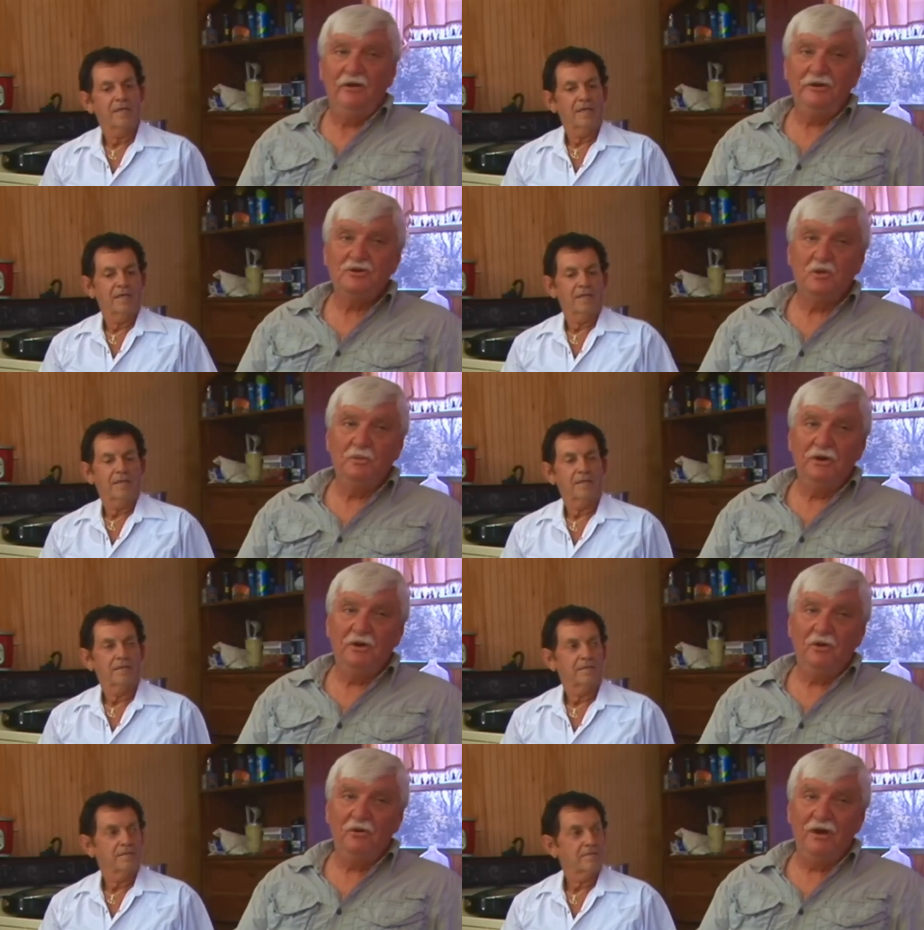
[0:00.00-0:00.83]

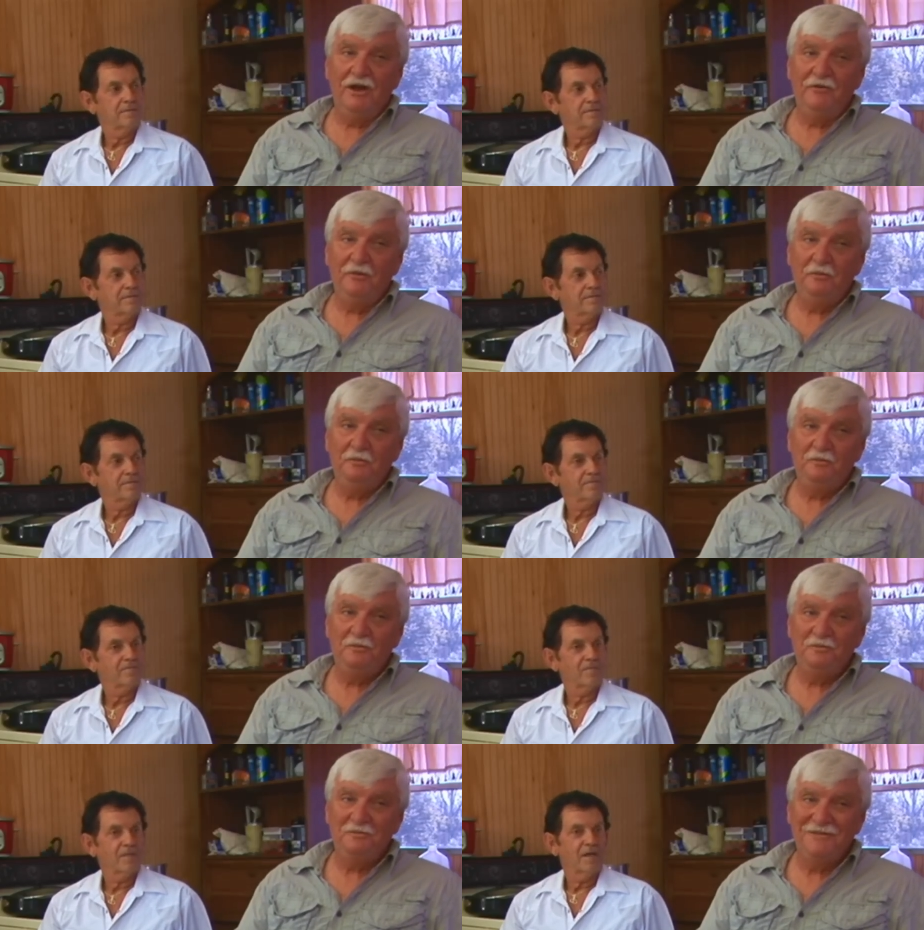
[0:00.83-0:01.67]
Speaker 1: Oystermen don't love them,
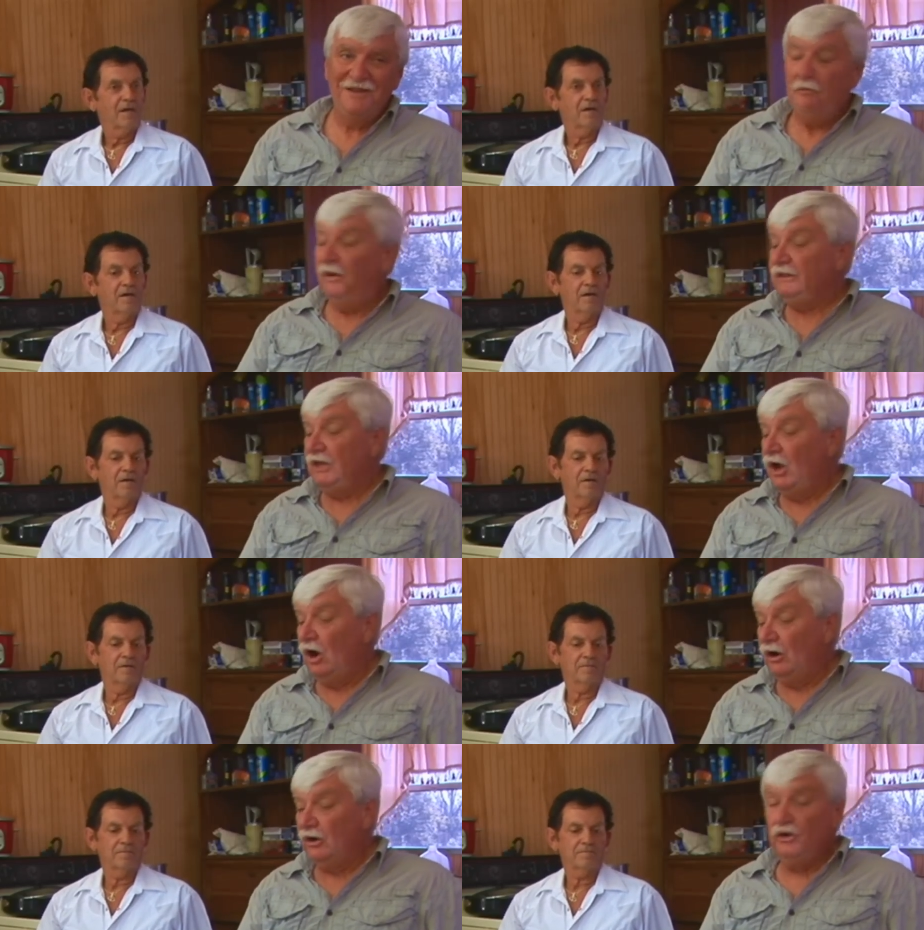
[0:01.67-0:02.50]
but uh, they
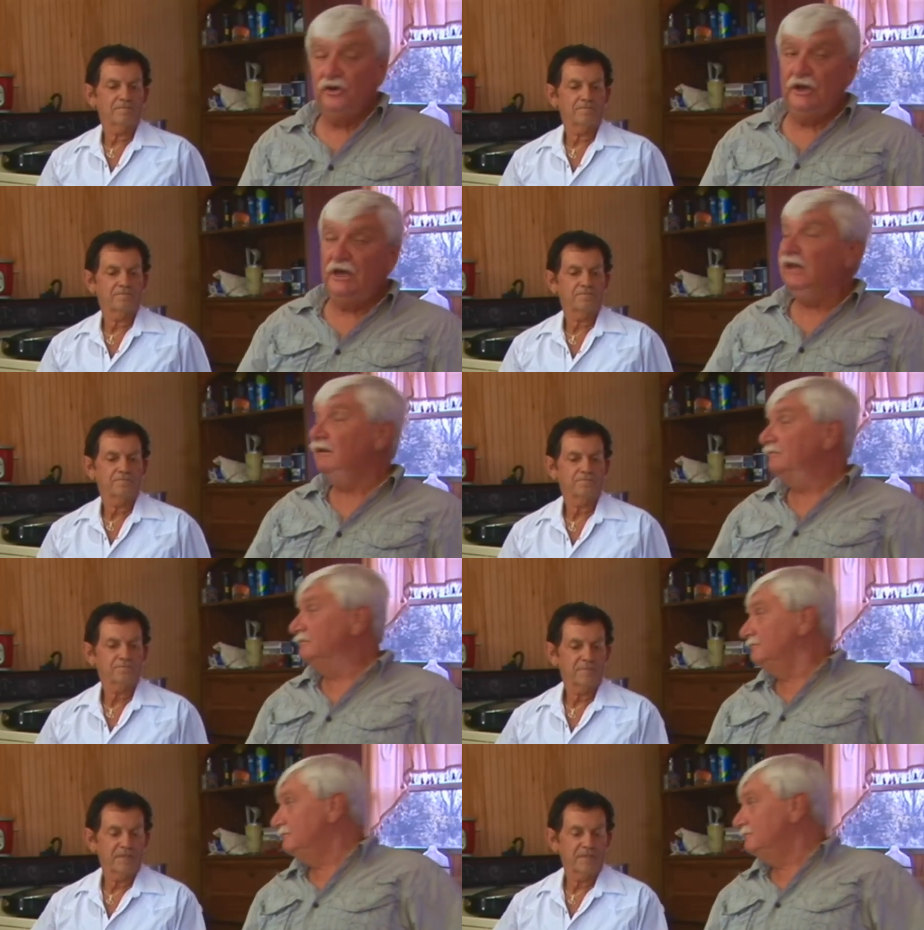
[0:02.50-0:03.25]
are good to eat.